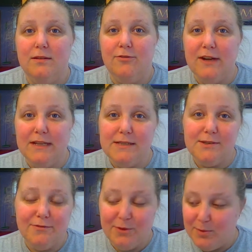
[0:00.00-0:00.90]
Friends,
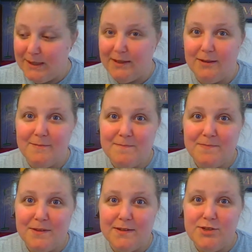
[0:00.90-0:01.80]
for real.
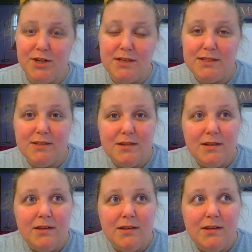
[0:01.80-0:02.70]
Just
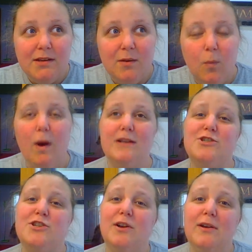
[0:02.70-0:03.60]

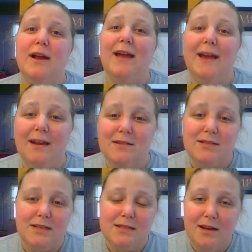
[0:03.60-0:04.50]
wash your
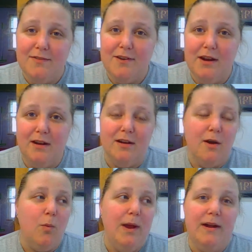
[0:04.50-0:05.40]
hands. It's not that hard.
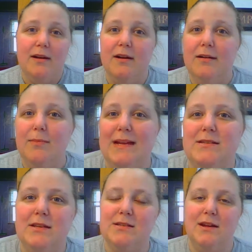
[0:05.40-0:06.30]
Wear a
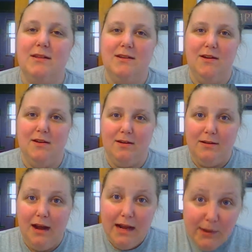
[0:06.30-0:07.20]
mask. It's not that hard.
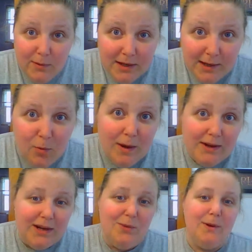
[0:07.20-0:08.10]
I don't like
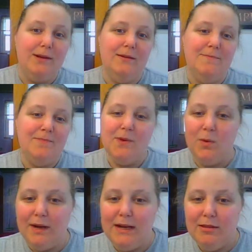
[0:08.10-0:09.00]
wearing one
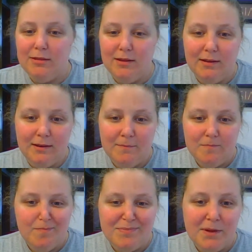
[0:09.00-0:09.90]
or anything.
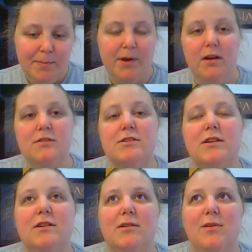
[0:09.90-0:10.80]
But
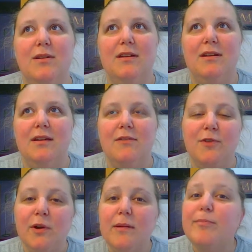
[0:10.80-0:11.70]
also, if
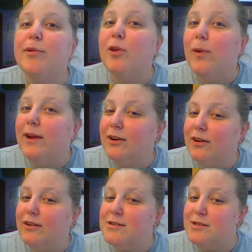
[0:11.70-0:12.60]
your
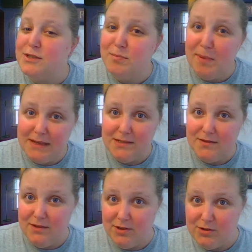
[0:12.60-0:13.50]
employer suspects
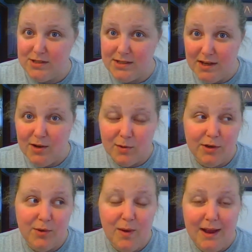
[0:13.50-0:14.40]
that you're sick or
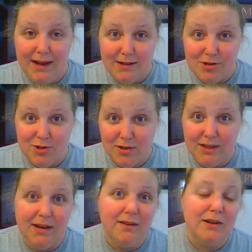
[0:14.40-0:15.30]
you
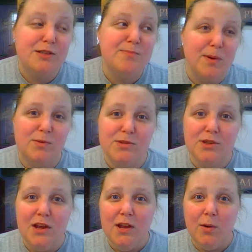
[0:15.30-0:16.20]
actually are
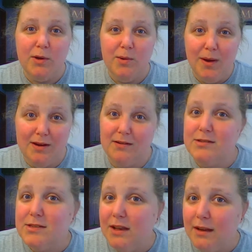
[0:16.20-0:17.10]
exposed or you are
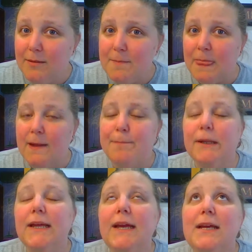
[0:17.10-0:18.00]
sick,
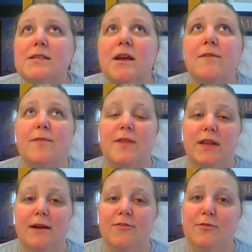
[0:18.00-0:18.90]
please, for the
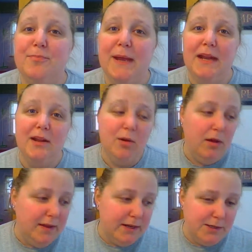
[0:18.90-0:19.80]
love of Pete and
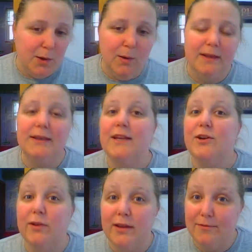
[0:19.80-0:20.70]
all that is holy,
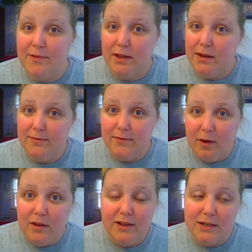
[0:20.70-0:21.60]
literally for the love of
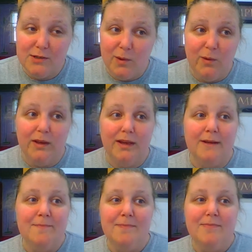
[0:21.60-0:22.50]
all that is holy,